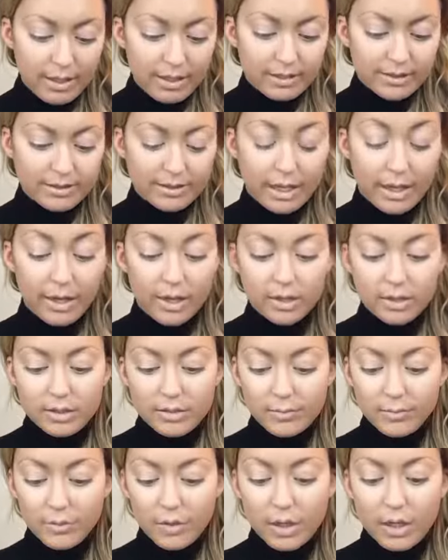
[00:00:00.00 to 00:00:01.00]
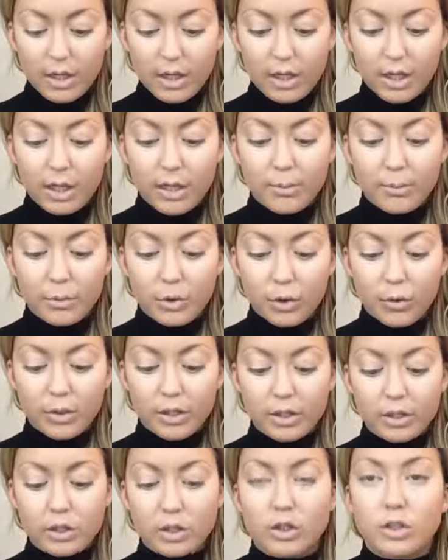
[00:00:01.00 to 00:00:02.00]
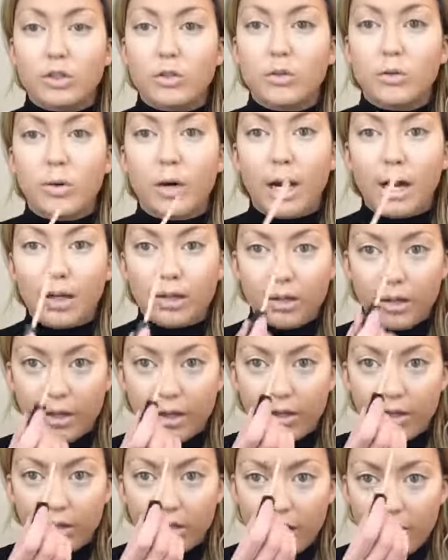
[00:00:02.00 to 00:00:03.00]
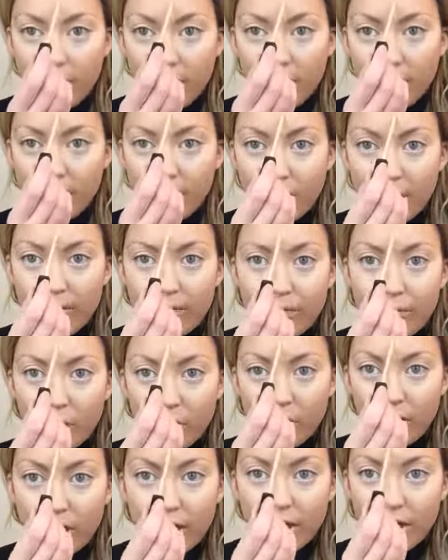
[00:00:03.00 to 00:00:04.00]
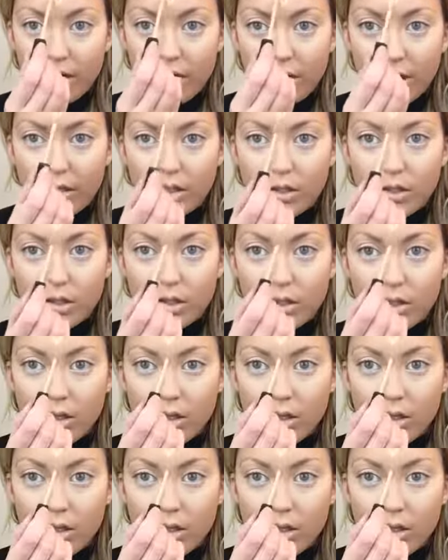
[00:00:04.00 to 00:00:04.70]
Sand, and I'm going to highlight my forehead,